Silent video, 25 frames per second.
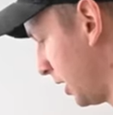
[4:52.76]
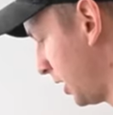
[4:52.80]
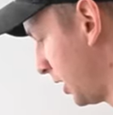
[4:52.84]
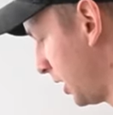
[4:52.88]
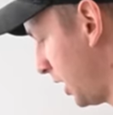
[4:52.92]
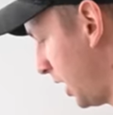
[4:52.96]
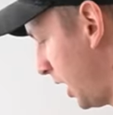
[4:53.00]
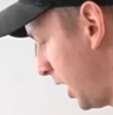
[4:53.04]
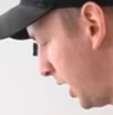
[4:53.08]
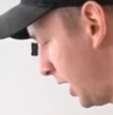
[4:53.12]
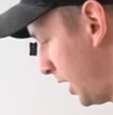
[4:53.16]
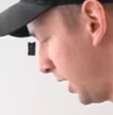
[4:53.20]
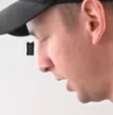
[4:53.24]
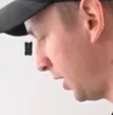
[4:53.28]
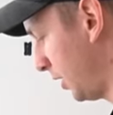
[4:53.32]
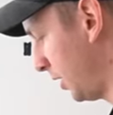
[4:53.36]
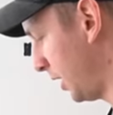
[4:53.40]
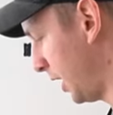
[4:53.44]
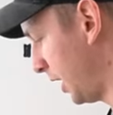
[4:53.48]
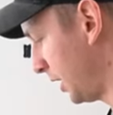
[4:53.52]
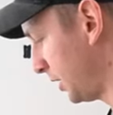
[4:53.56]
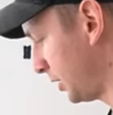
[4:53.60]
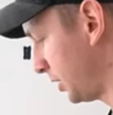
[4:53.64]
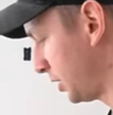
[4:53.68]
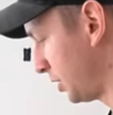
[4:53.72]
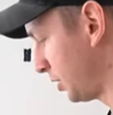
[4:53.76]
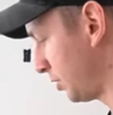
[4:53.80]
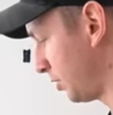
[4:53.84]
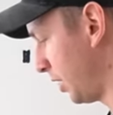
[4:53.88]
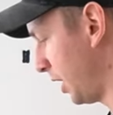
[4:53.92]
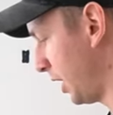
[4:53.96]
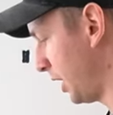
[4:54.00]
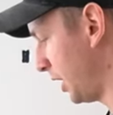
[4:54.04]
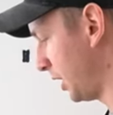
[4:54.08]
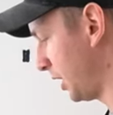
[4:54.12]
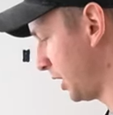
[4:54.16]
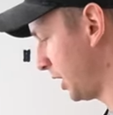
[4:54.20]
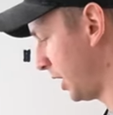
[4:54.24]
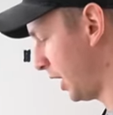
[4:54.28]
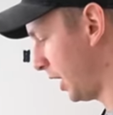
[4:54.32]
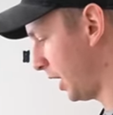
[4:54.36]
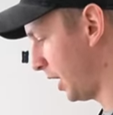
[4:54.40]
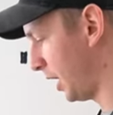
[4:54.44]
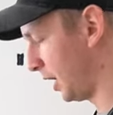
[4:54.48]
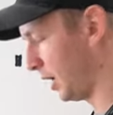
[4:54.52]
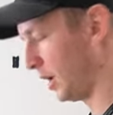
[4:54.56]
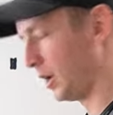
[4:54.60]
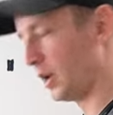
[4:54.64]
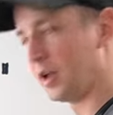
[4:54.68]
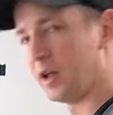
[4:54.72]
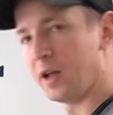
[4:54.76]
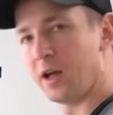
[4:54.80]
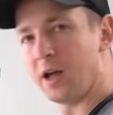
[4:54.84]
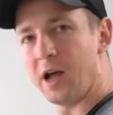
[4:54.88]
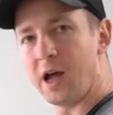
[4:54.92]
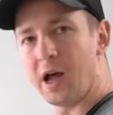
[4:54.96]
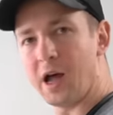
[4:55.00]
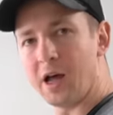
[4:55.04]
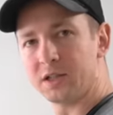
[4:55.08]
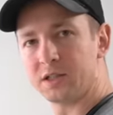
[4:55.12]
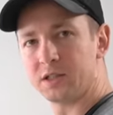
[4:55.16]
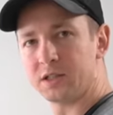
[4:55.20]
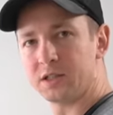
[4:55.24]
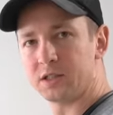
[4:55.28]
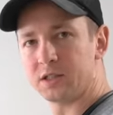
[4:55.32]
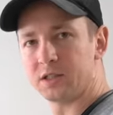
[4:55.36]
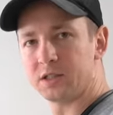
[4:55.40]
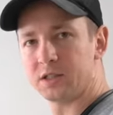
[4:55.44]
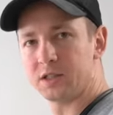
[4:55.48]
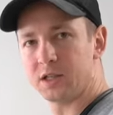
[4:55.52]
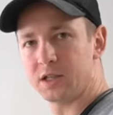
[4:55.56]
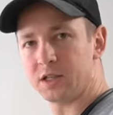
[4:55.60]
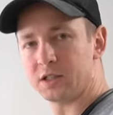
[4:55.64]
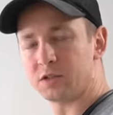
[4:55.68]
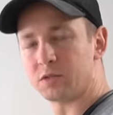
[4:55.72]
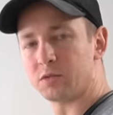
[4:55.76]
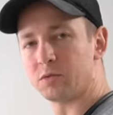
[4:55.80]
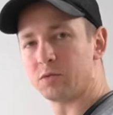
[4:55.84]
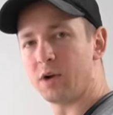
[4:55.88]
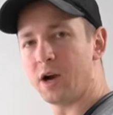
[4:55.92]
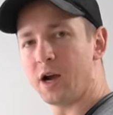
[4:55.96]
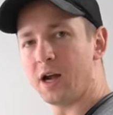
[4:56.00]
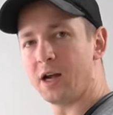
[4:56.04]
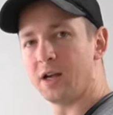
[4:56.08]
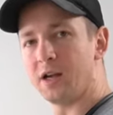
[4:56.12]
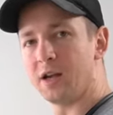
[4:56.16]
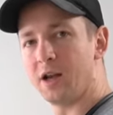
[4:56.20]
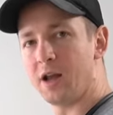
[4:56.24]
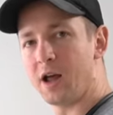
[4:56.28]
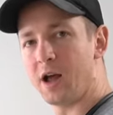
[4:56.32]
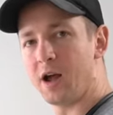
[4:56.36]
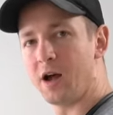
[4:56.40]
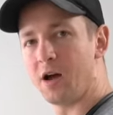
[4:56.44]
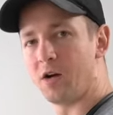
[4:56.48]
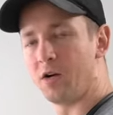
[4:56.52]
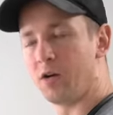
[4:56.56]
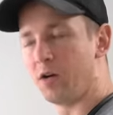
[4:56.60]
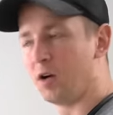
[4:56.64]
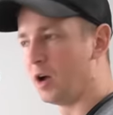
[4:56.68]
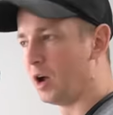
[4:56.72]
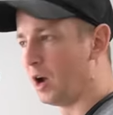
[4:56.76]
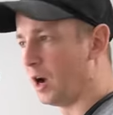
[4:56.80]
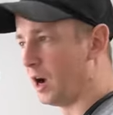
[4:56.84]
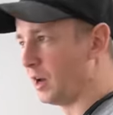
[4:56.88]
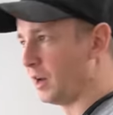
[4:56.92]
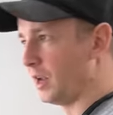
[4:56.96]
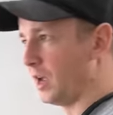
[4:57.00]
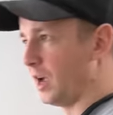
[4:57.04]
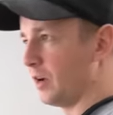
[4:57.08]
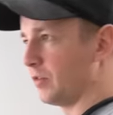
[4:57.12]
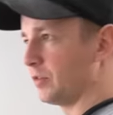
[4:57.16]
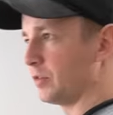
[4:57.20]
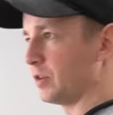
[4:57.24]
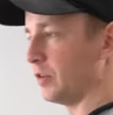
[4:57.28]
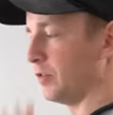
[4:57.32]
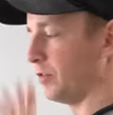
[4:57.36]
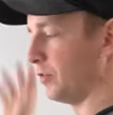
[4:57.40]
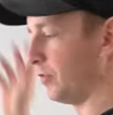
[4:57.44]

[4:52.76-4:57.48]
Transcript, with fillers: cut that straight cut as it sits right now. I'd have to